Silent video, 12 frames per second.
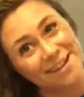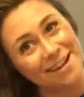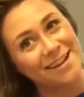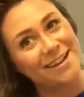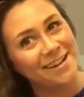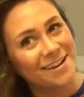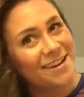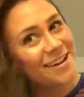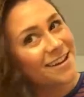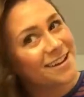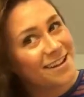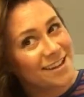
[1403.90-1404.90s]
like
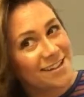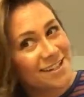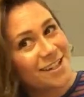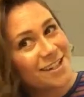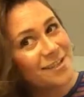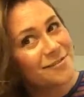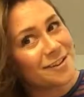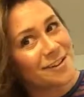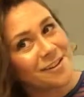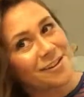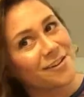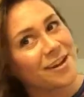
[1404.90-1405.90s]
continuing
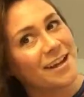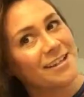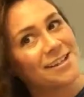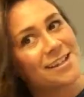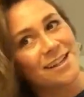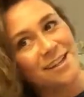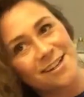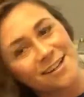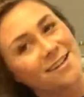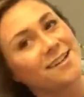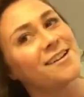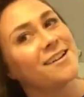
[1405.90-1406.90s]
the crazy.
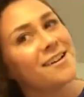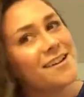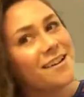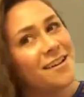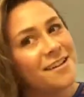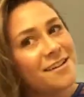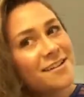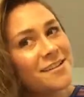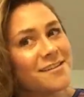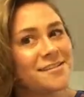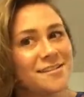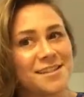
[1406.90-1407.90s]

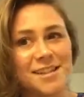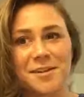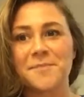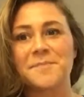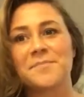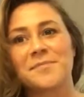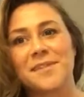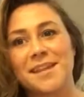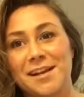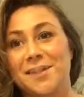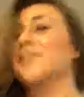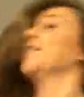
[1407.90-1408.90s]
So there you